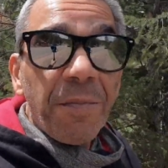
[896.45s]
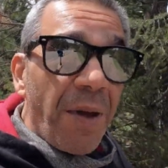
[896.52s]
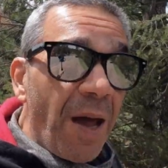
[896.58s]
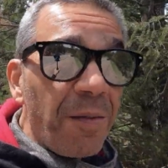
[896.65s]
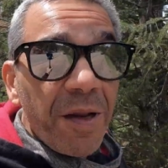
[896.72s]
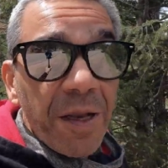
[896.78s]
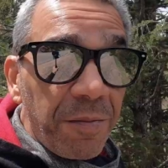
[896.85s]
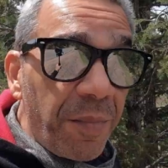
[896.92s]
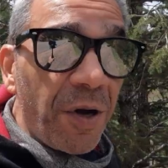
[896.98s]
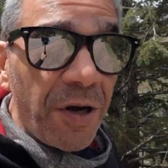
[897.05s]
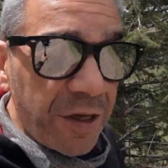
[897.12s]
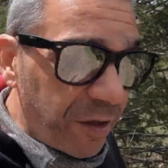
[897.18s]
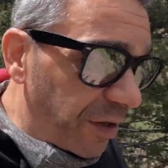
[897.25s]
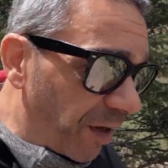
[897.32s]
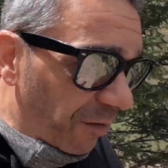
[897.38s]
Babbling
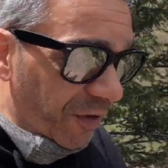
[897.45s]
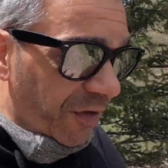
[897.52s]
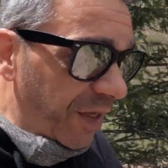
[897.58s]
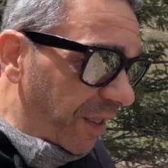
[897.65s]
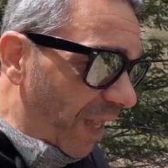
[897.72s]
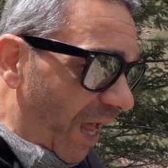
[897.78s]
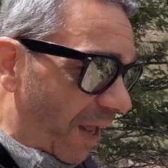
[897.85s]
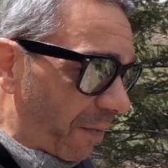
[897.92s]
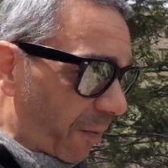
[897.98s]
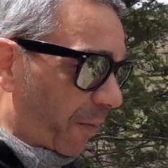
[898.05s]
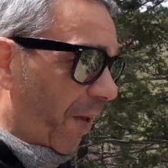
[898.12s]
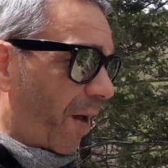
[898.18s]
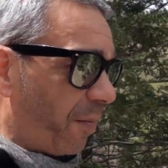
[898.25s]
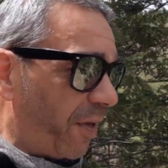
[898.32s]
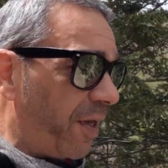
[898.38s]
Brook? You never seen that?
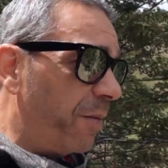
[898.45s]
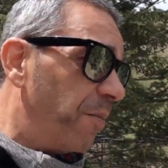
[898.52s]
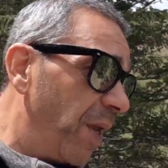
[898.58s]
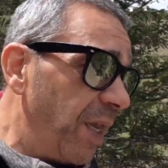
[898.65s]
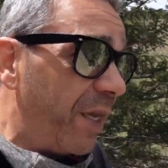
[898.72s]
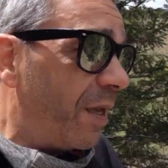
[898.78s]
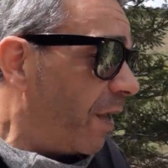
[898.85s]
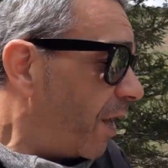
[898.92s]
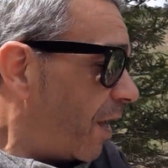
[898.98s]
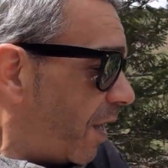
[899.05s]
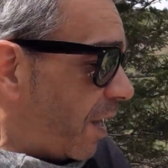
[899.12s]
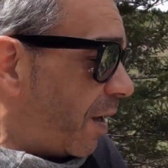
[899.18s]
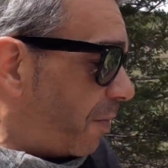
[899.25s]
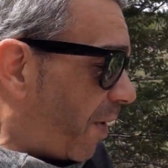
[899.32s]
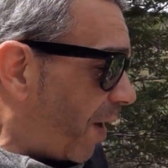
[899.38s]

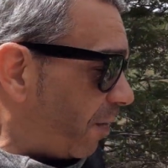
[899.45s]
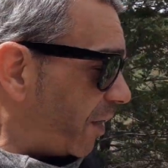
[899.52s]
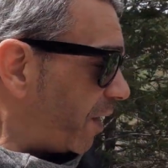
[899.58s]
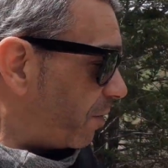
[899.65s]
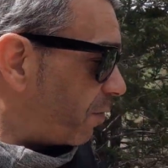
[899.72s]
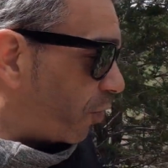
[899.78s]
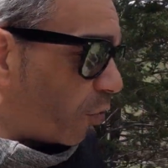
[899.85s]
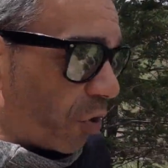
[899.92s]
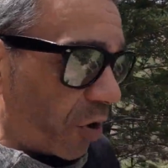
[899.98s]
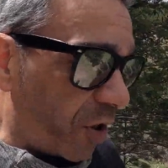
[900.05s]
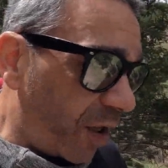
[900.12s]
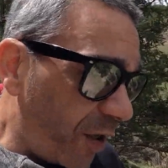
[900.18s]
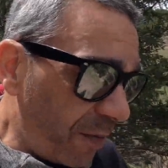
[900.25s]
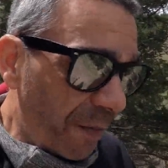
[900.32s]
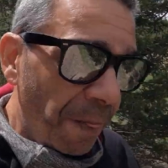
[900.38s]
Babbling
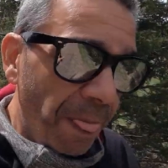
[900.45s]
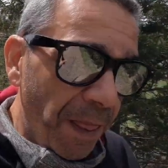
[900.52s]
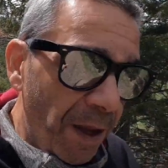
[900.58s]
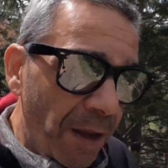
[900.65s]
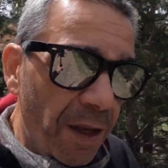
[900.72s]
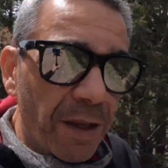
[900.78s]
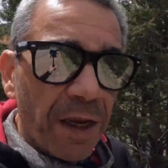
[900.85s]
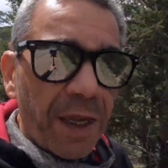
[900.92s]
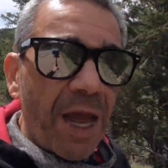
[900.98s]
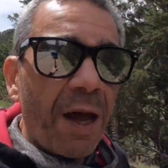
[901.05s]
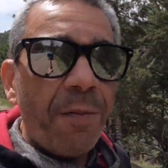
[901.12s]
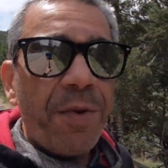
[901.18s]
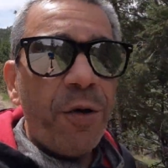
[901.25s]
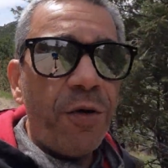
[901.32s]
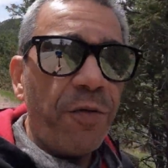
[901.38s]
Brook. Look
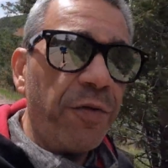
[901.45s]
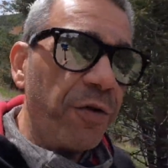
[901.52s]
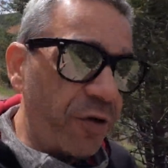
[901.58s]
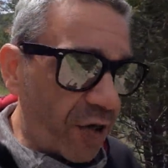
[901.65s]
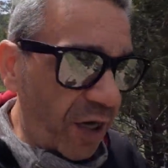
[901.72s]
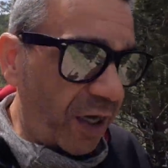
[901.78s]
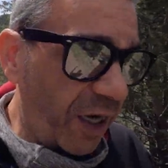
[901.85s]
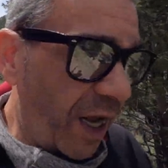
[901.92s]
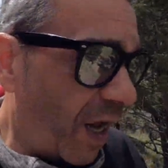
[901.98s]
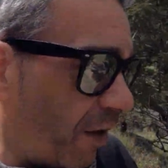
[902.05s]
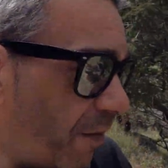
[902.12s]
how beautiful. Check it